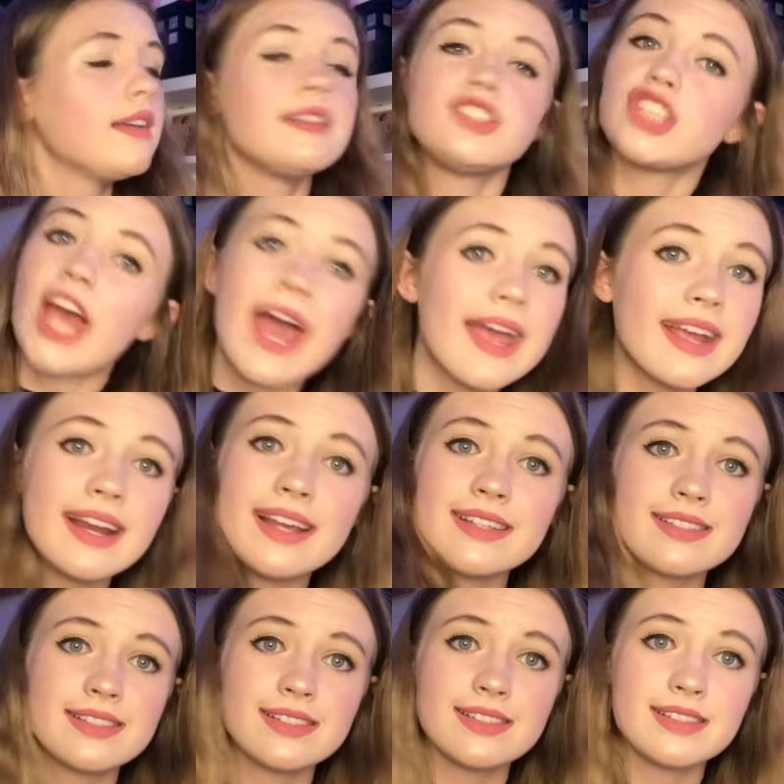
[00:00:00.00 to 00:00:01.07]

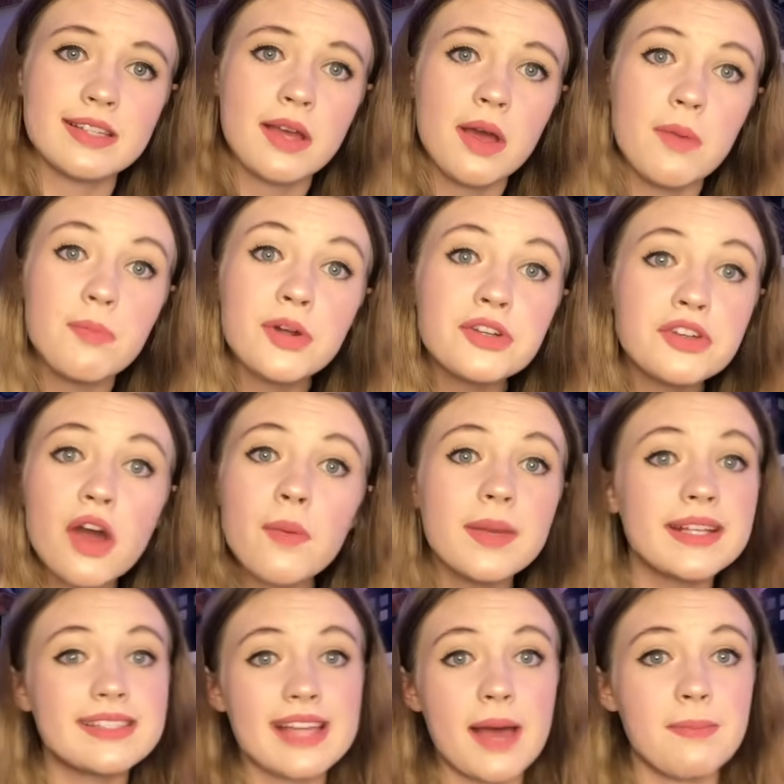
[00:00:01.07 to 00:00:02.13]
checklists, but no
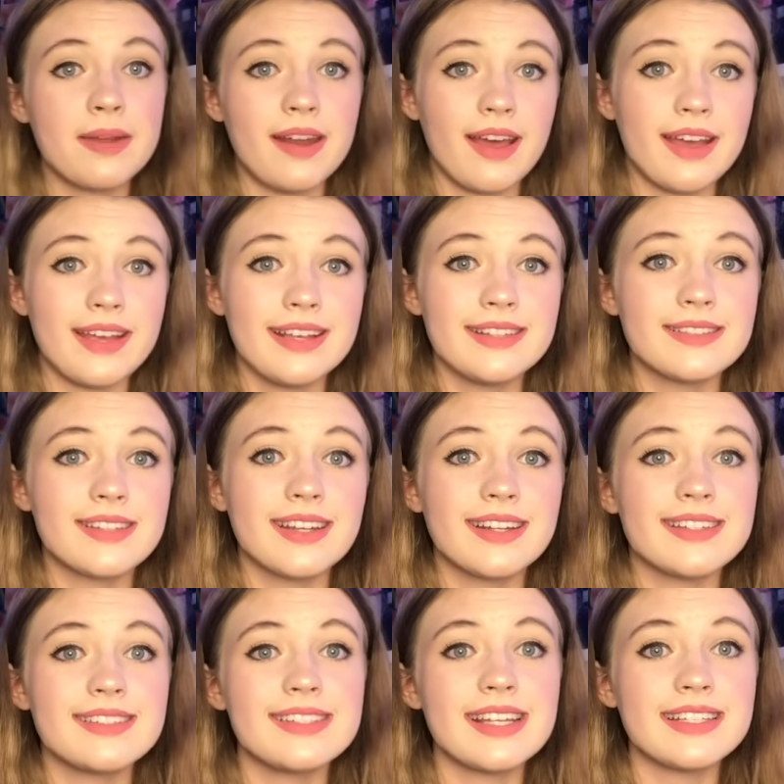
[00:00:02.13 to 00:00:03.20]
examiner is
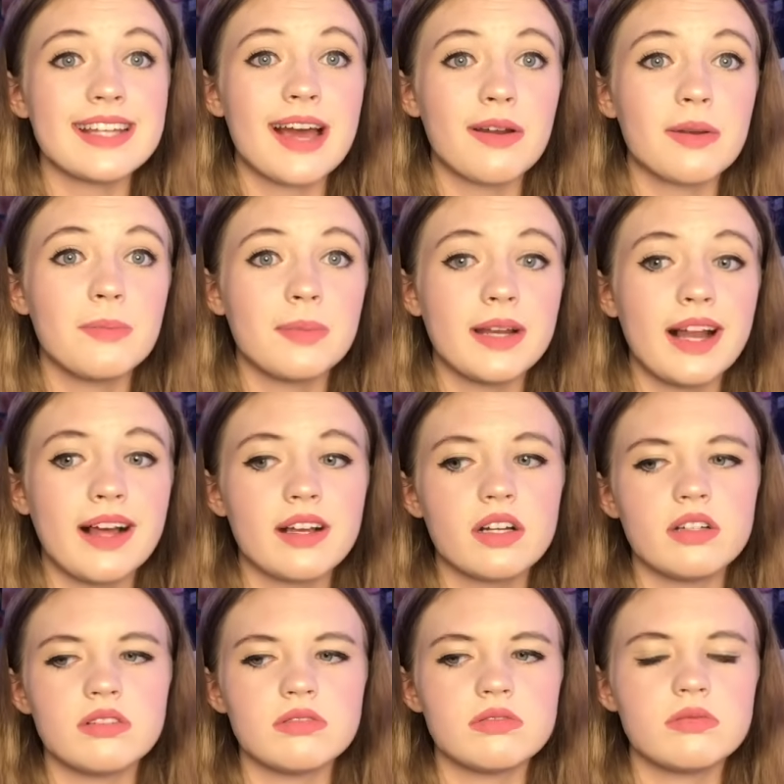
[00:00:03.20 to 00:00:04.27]
gonna sit down and be like,
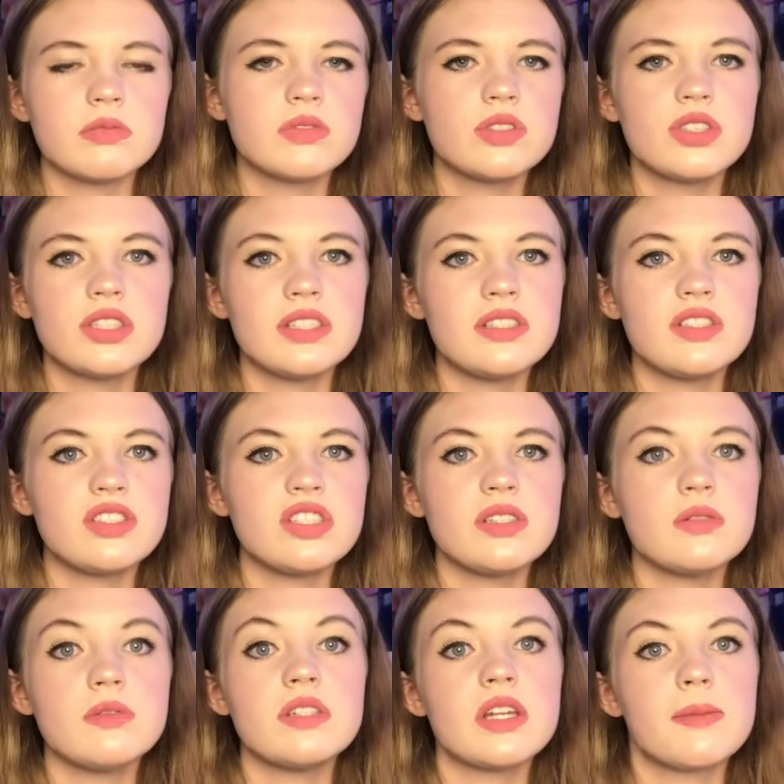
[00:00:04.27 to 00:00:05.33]
oh, she
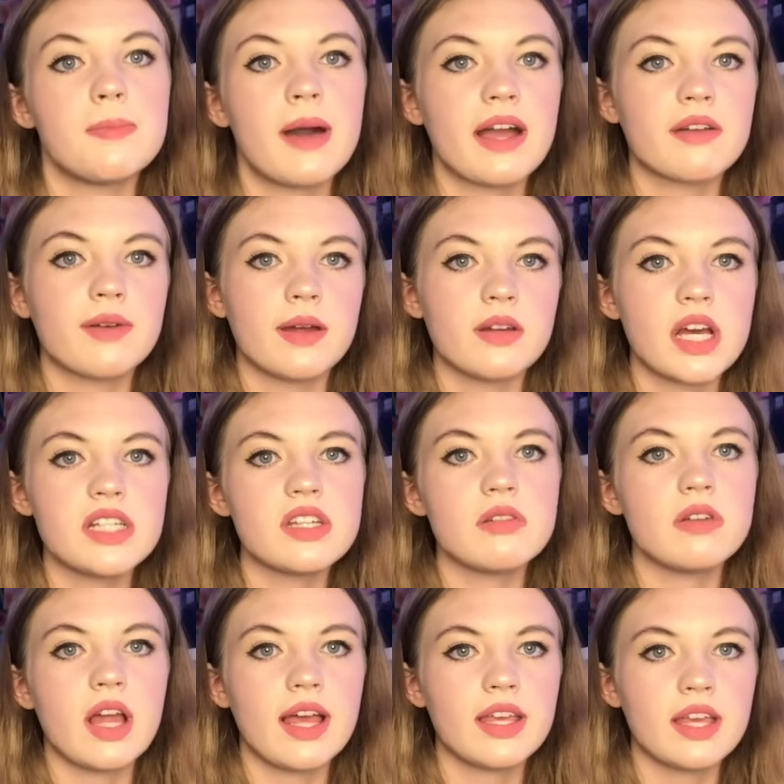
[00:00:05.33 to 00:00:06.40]
did a background, I
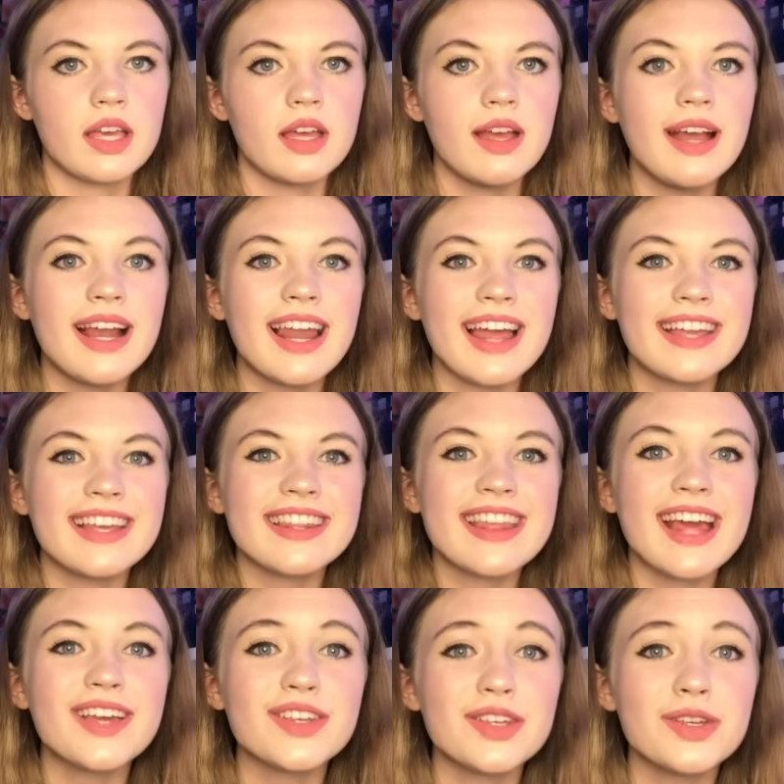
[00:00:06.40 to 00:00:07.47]
don't like it. Like,
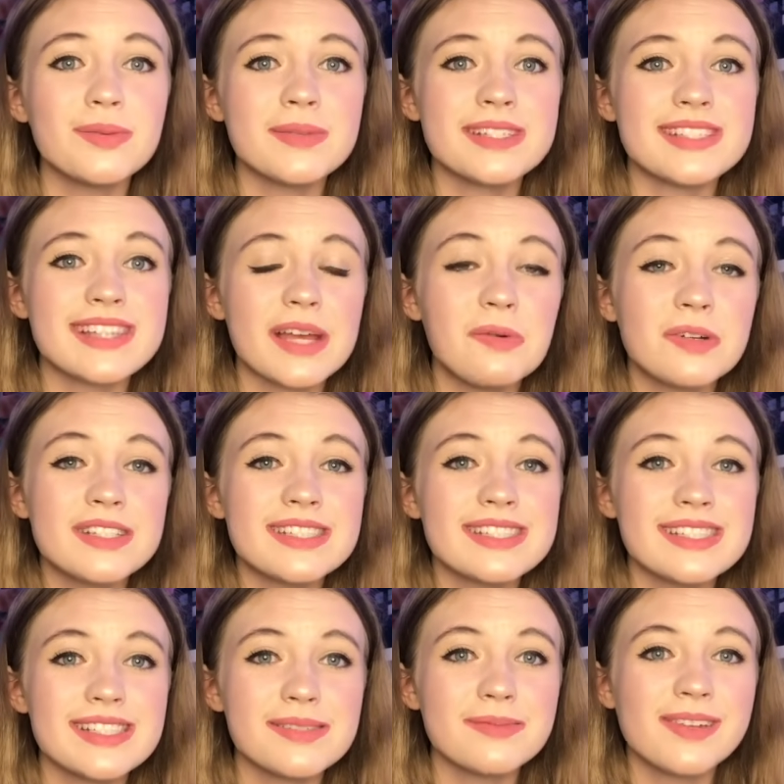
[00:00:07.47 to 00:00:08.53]
they're humans, they want to
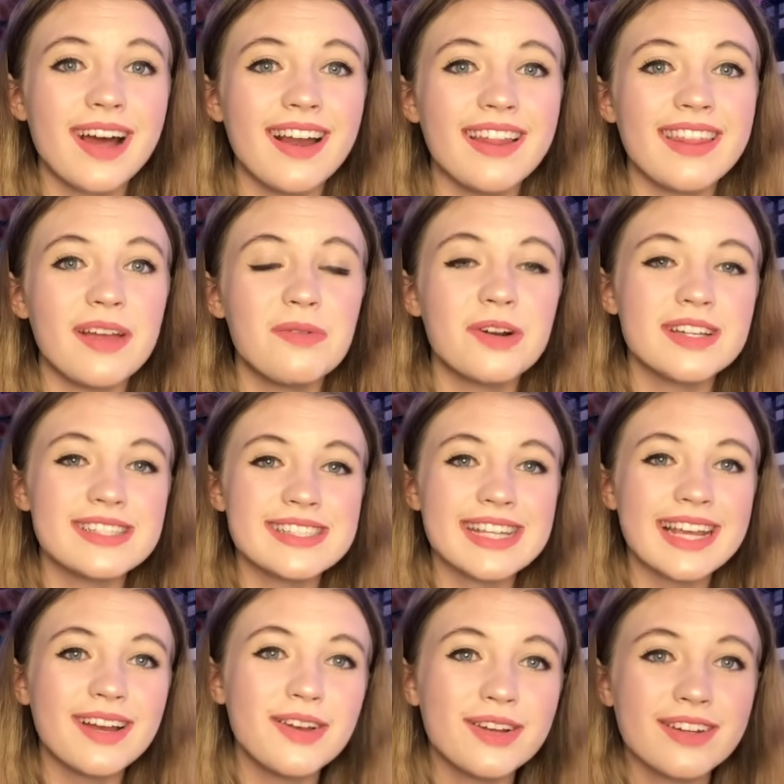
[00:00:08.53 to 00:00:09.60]
see some color, they want to see
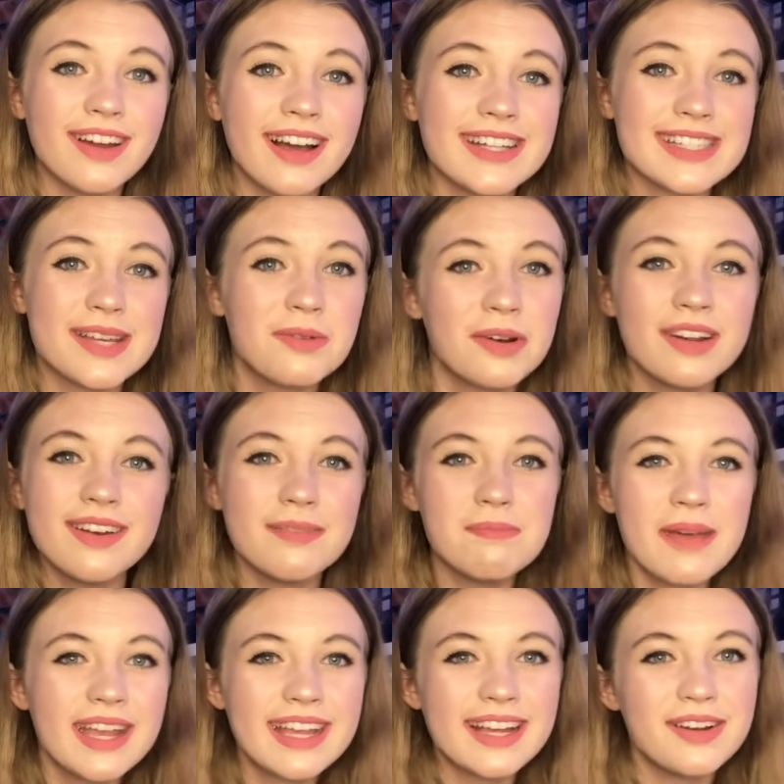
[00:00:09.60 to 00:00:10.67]
it look nice, they want to
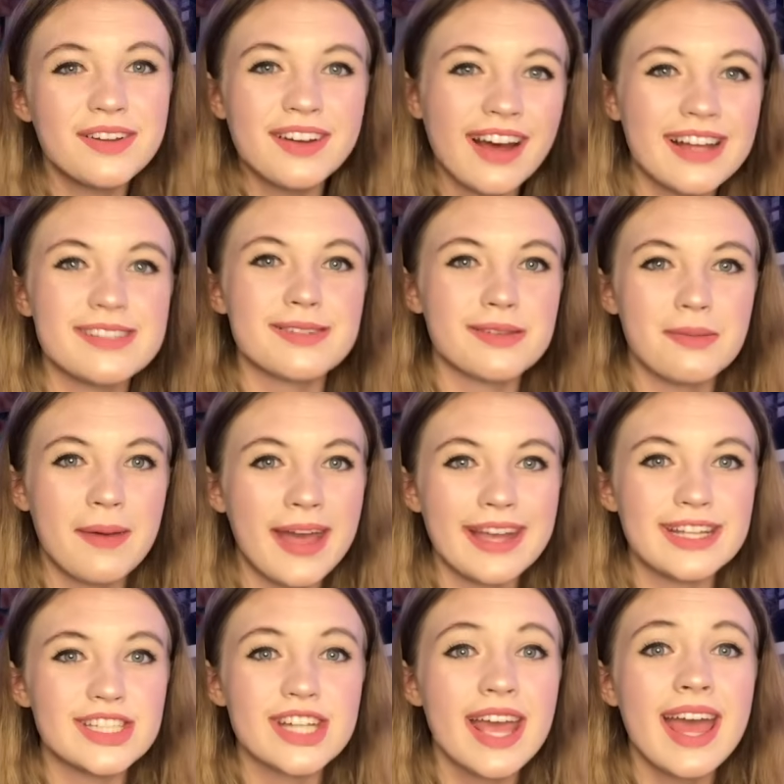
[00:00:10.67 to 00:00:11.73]
make it look nice on the
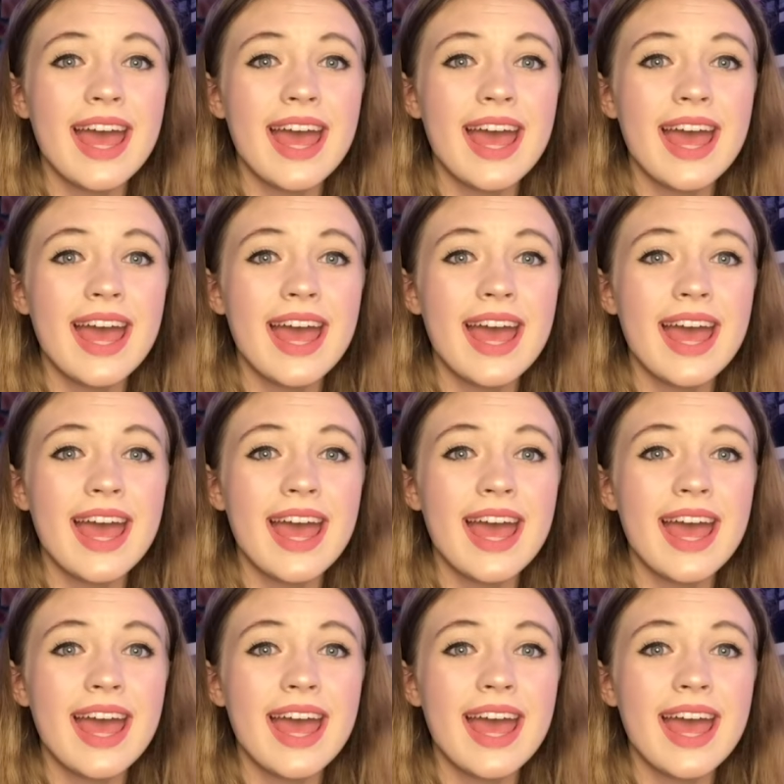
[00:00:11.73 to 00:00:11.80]
page.